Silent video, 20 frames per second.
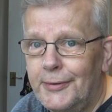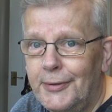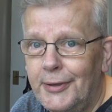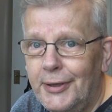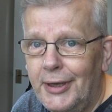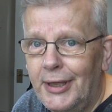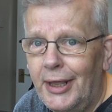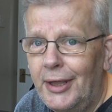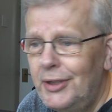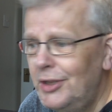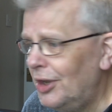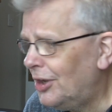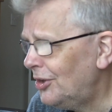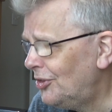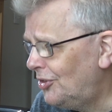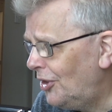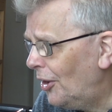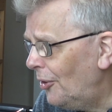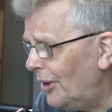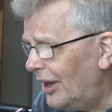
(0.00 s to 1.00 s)
Yeah, you can
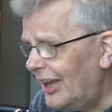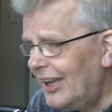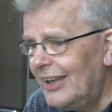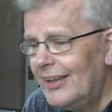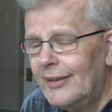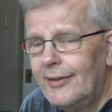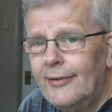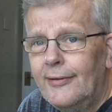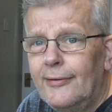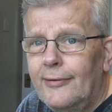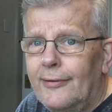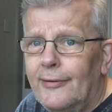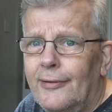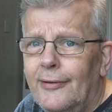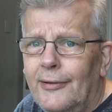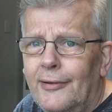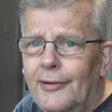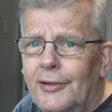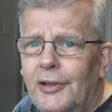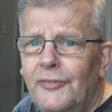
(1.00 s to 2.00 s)
do it.
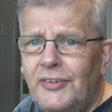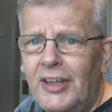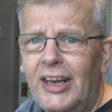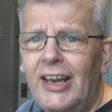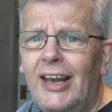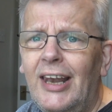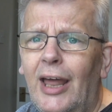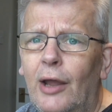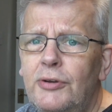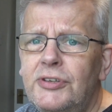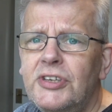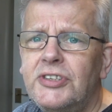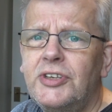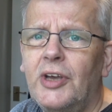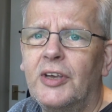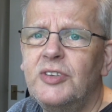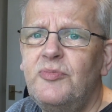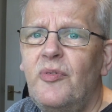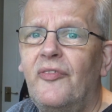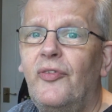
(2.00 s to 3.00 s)
You've done it loads of
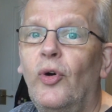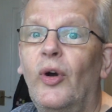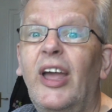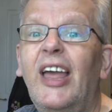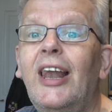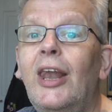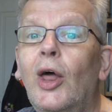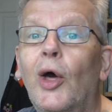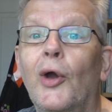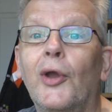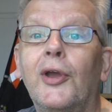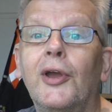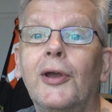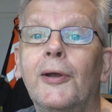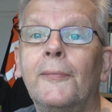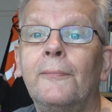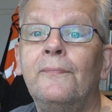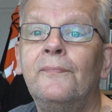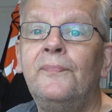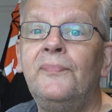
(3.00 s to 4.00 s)
times before. Here, look.
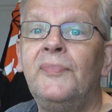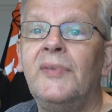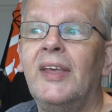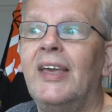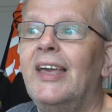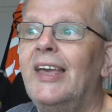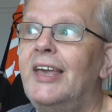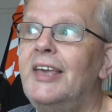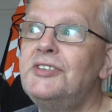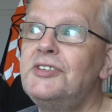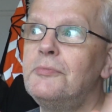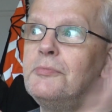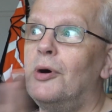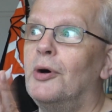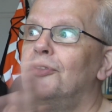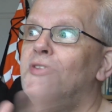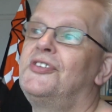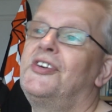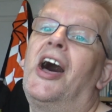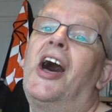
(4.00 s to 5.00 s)
Here's a
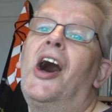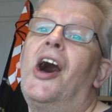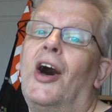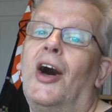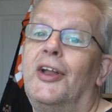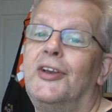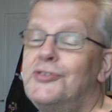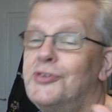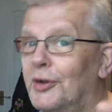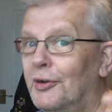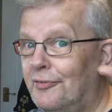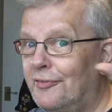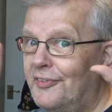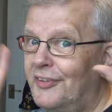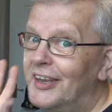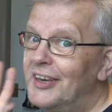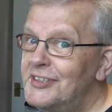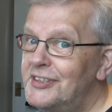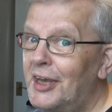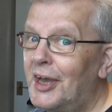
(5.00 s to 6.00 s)
montage of
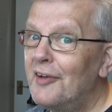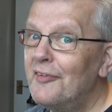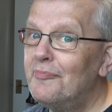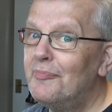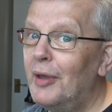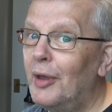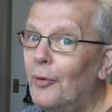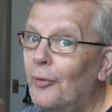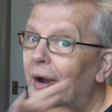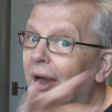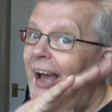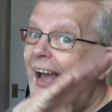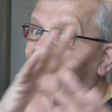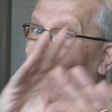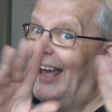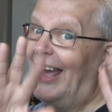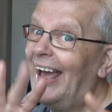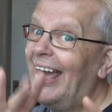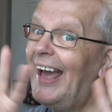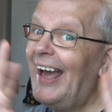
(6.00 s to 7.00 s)
things that I've built.
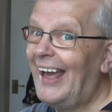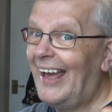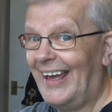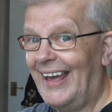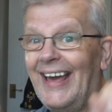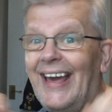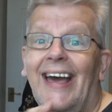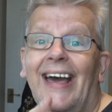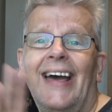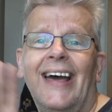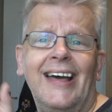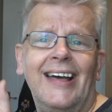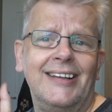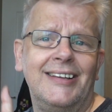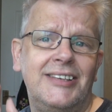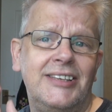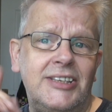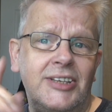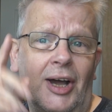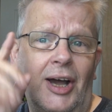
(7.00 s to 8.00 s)

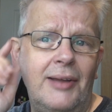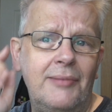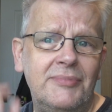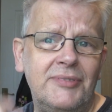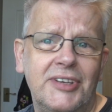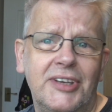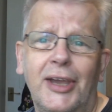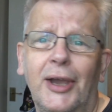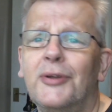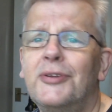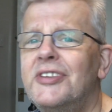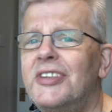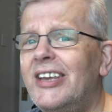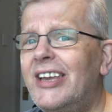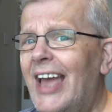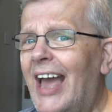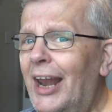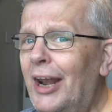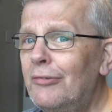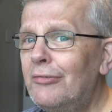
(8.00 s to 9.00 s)
Time to go to the
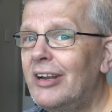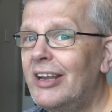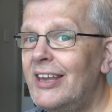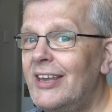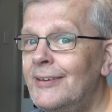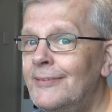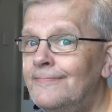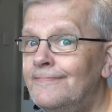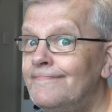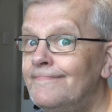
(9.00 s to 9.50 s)
gallery.